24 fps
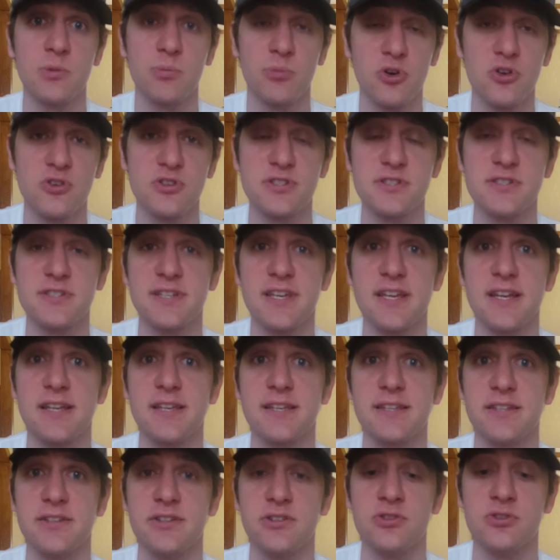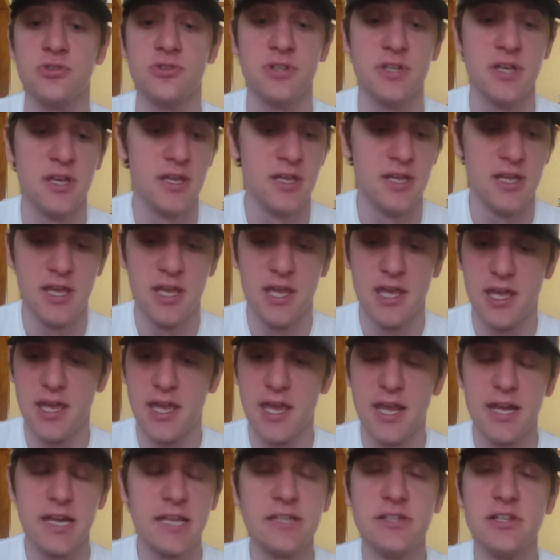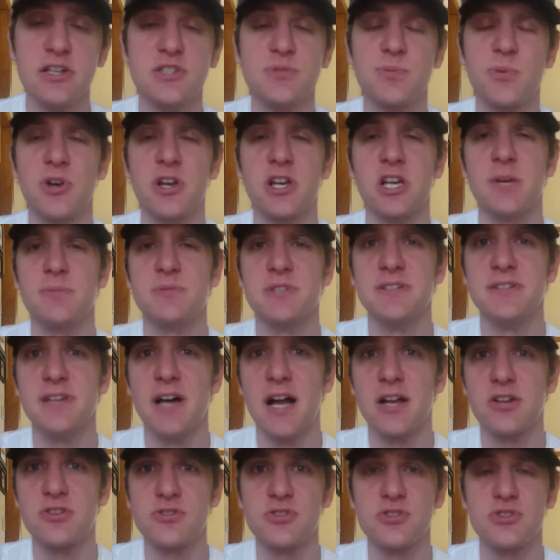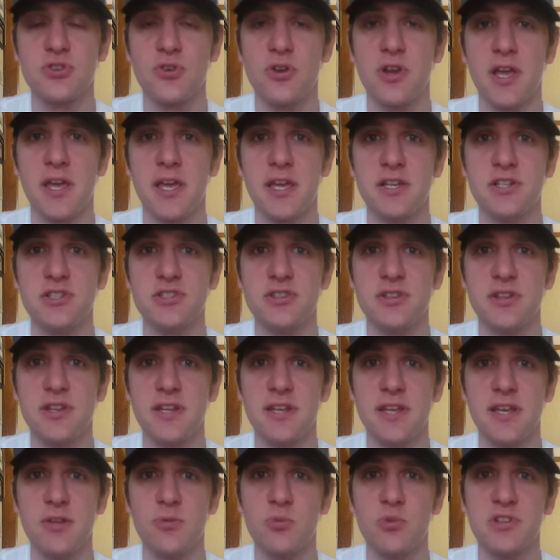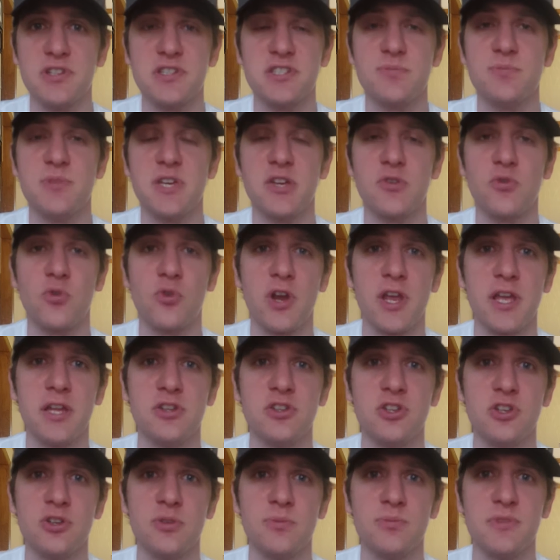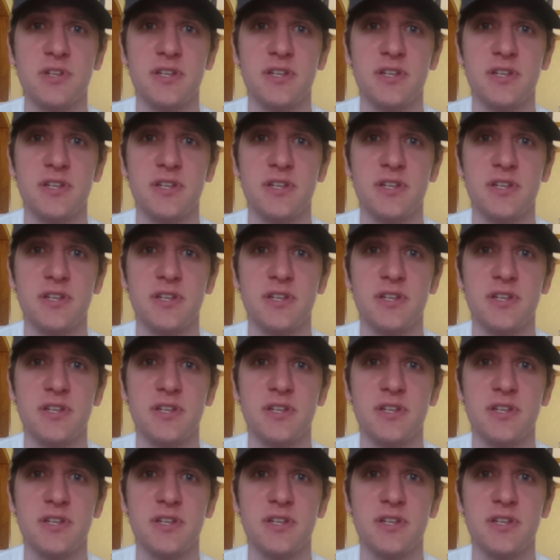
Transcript: the person's getting killed. And he does bring up to Doctor Strange that with this being random,